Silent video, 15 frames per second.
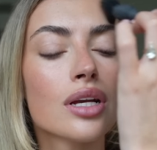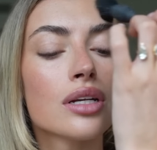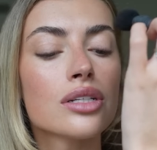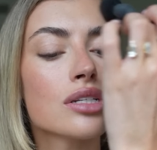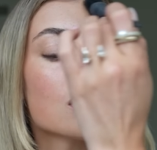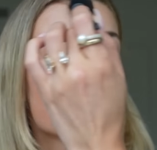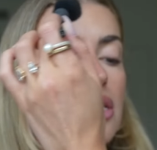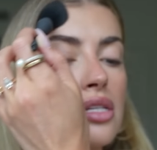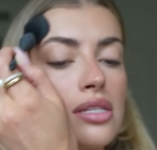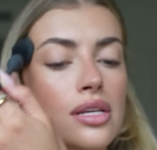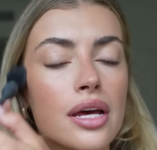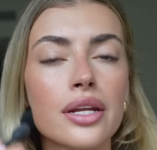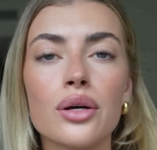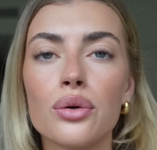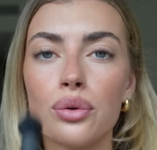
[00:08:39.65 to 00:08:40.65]
Just to
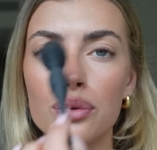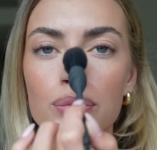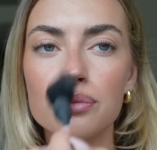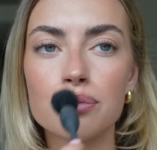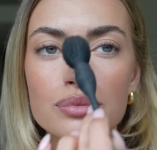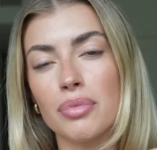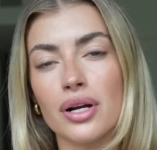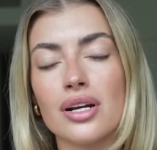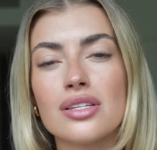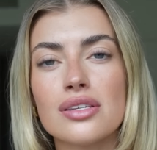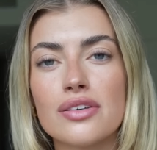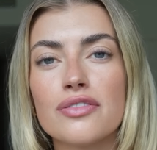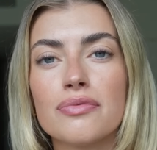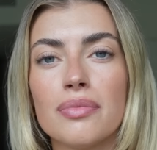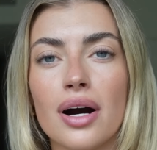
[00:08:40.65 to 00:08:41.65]
set it all. Because
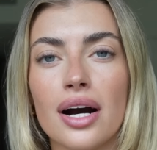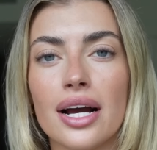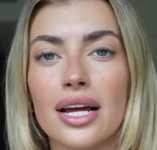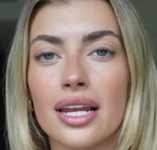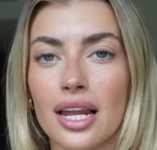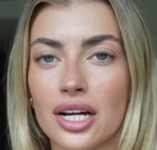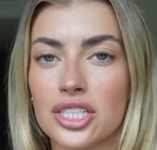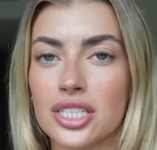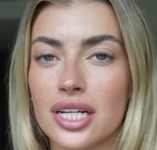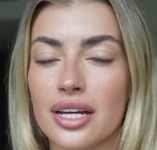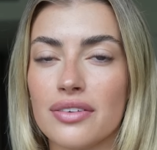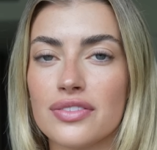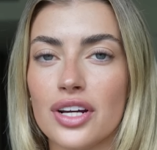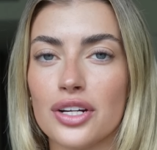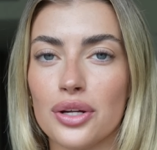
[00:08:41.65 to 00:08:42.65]
of my lash
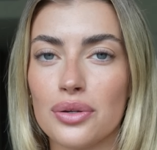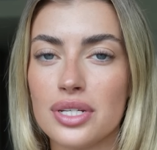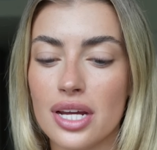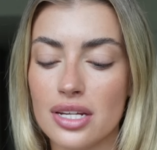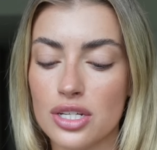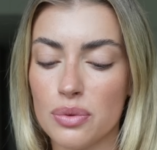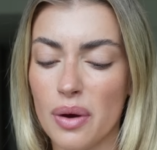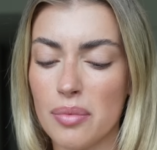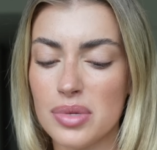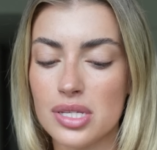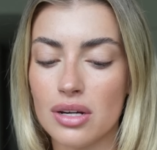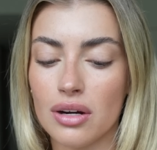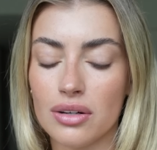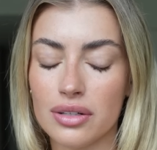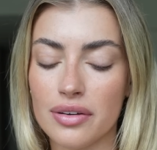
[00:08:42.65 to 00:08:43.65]
lift, I don't tend to wear
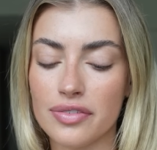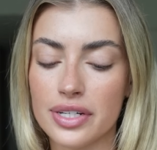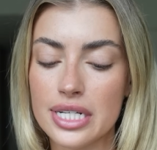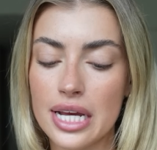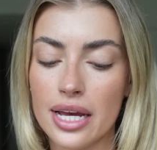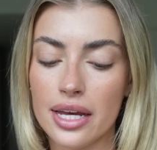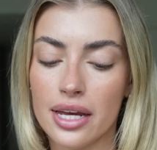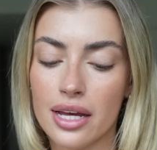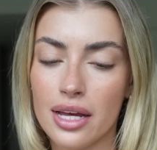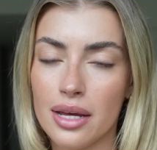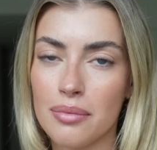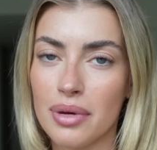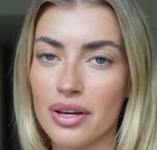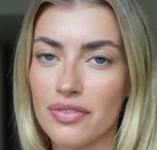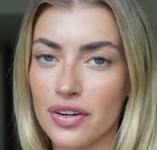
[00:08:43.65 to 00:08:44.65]
mascara every day.
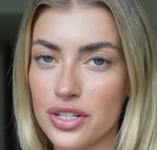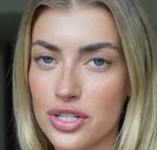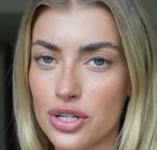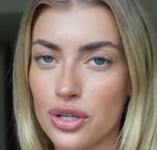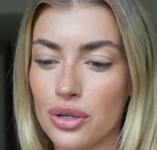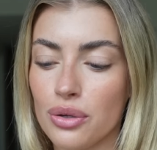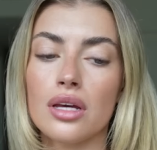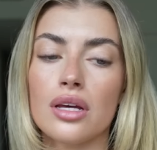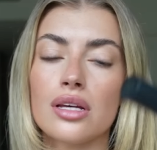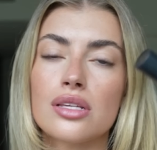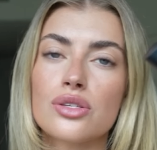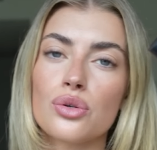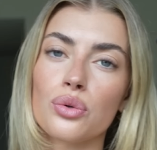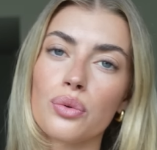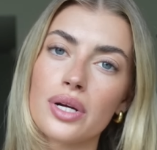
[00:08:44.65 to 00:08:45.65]
But if I do,
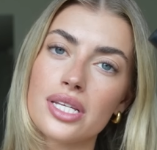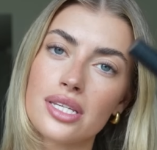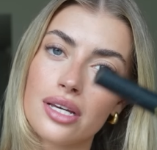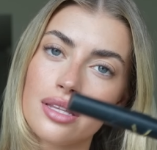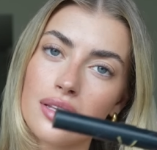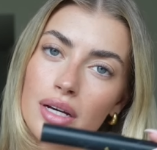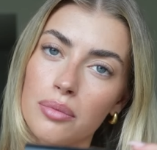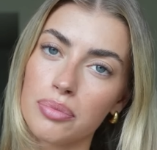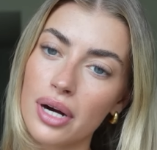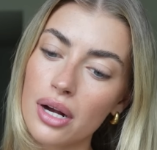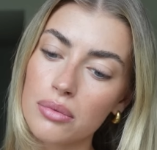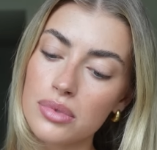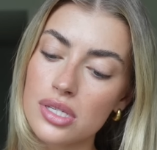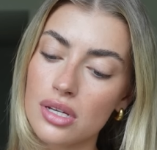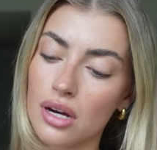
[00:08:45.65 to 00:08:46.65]
it's always either a brown
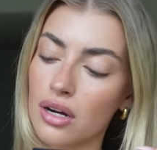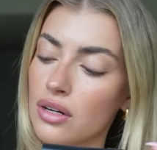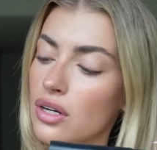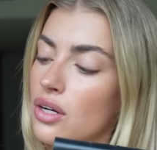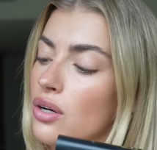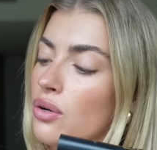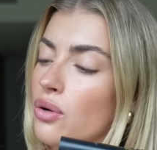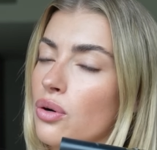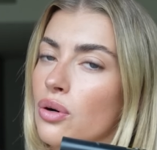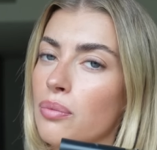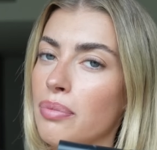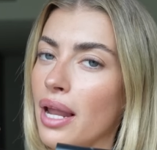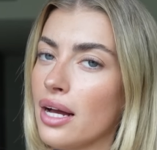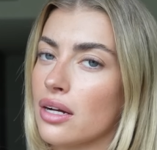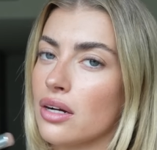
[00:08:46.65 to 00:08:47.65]
mascara or
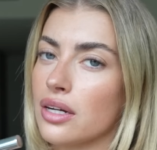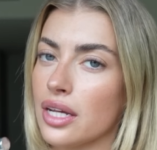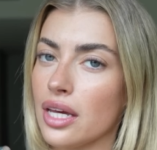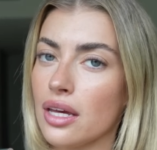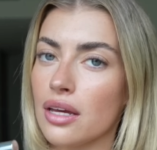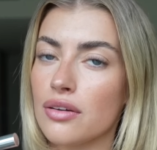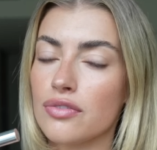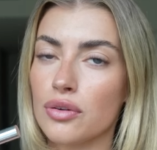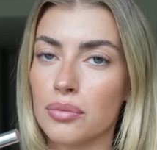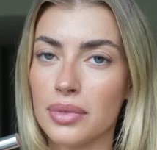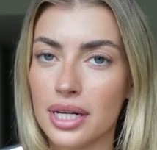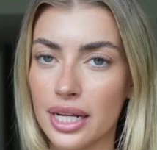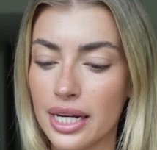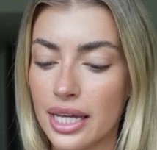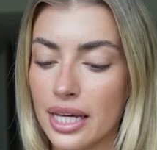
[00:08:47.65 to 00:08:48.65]
Black Honey from
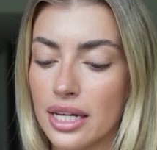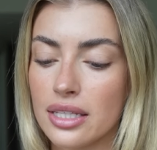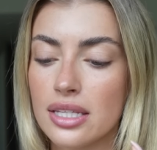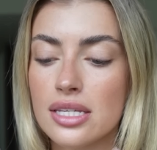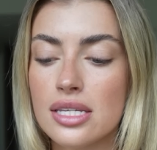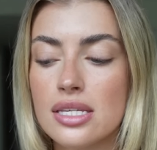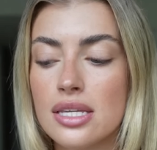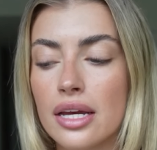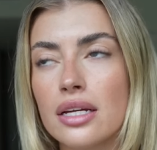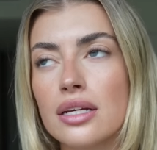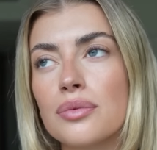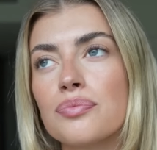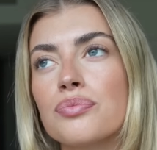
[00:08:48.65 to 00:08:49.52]
Clinique. This is like,